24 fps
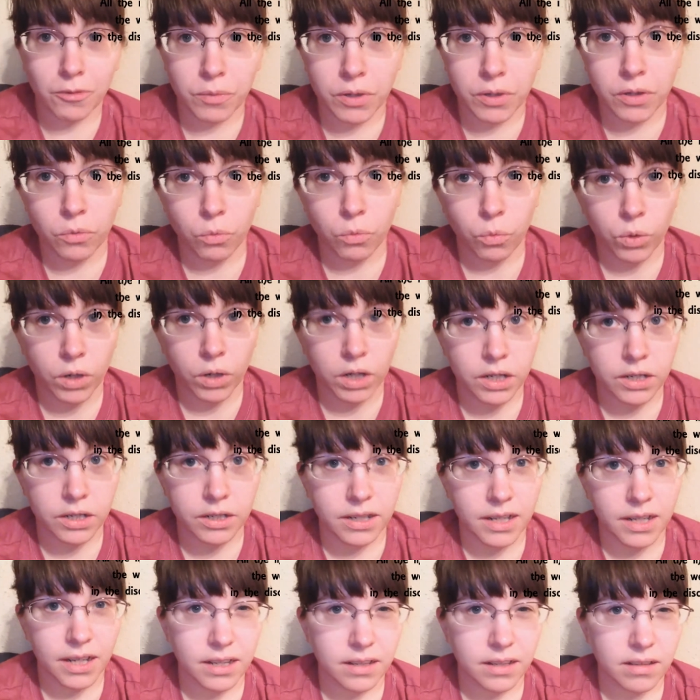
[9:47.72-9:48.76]
has me on
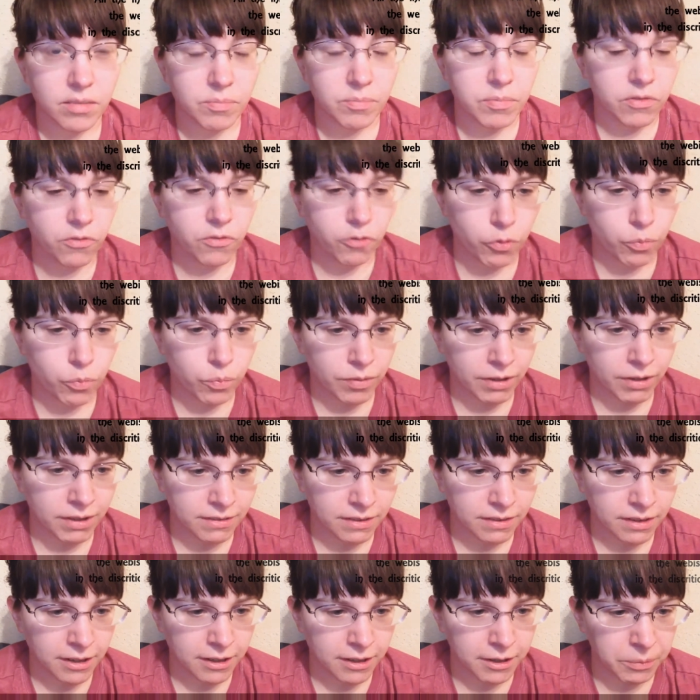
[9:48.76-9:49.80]
1 before
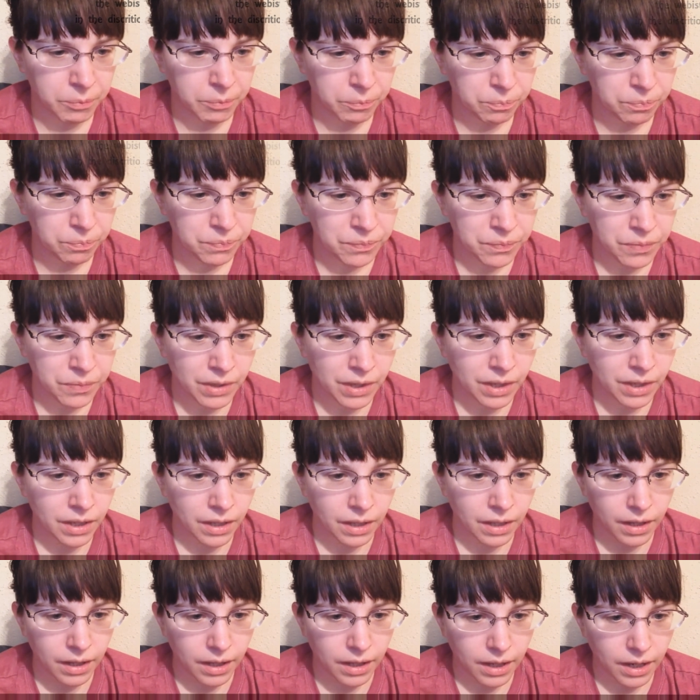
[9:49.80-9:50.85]
bedtime.
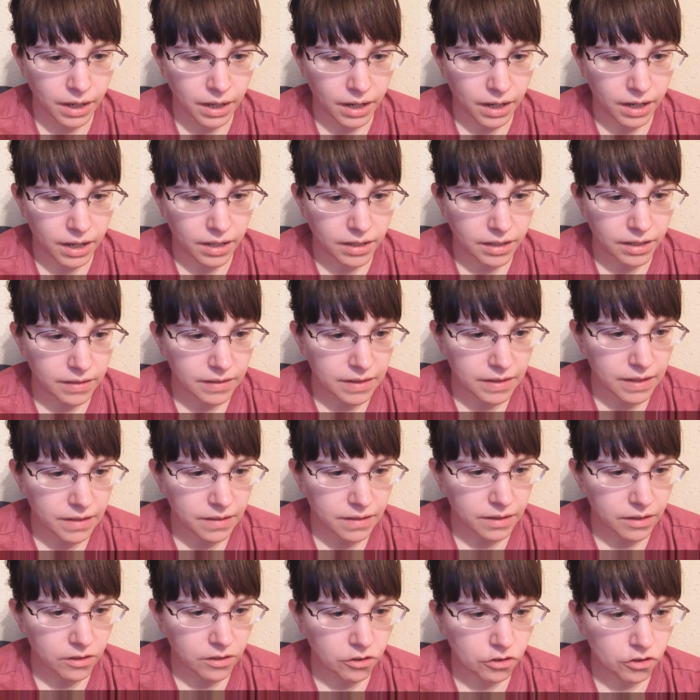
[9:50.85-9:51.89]
And this
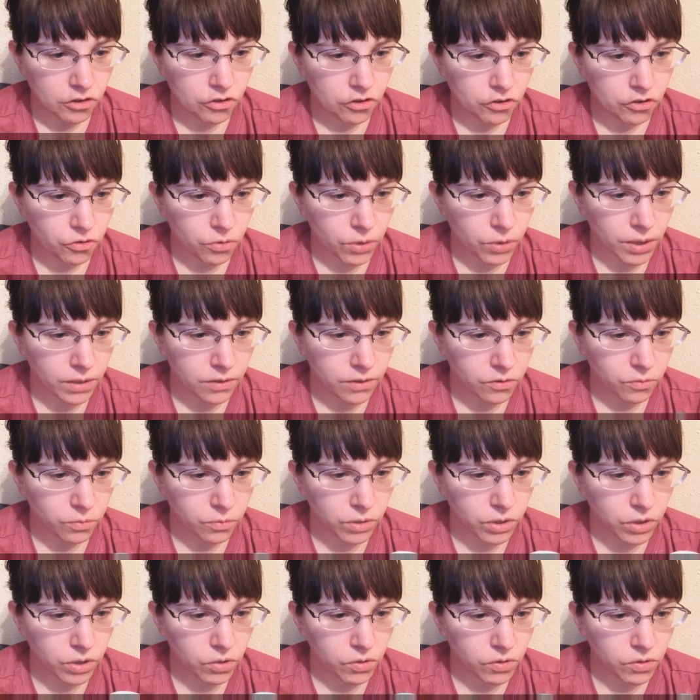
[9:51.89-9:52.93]
has a
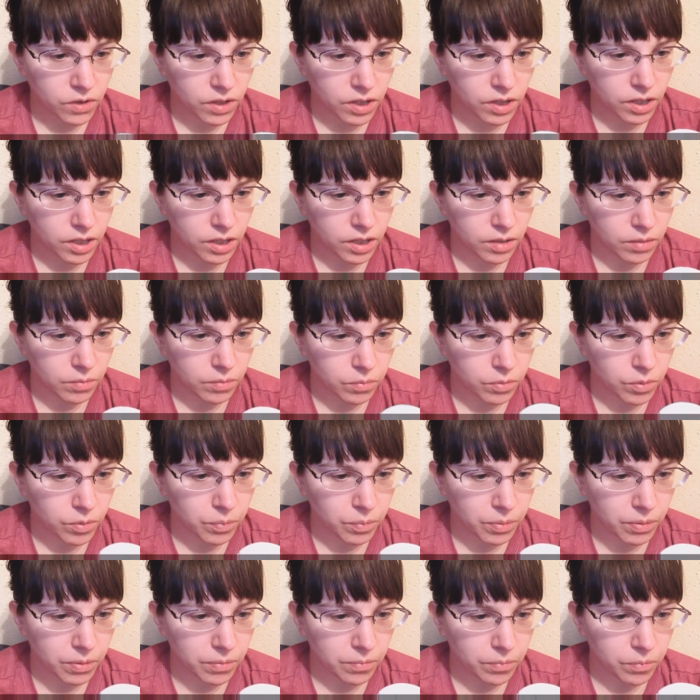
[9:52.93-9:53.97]
stress-reducing
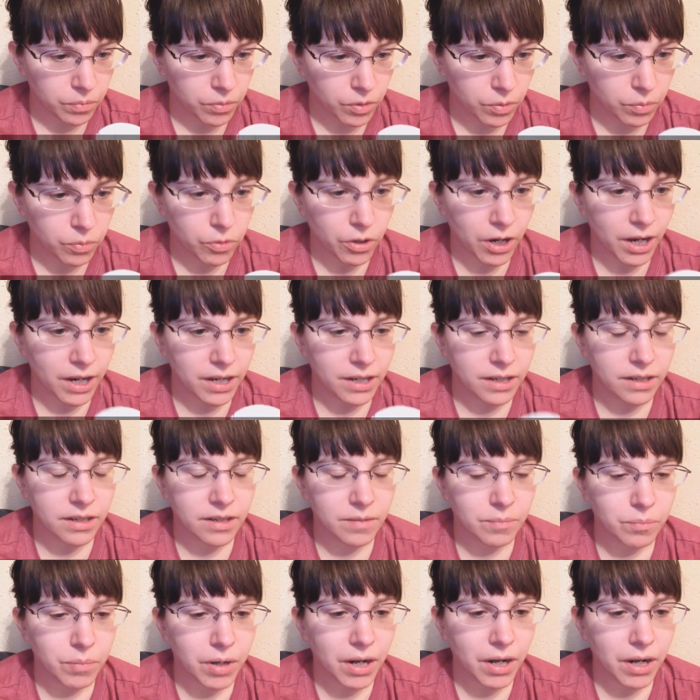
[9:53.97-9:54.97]
proprietary